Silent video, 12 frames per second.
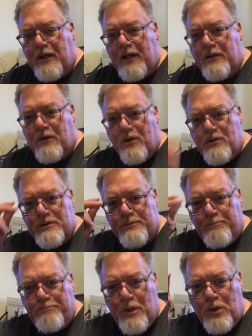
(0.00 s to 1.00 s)
it goes
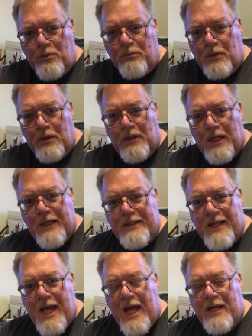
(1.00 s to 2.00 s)
boom, like
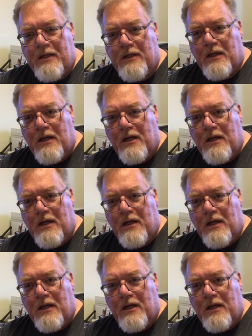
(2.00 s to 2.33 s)
that.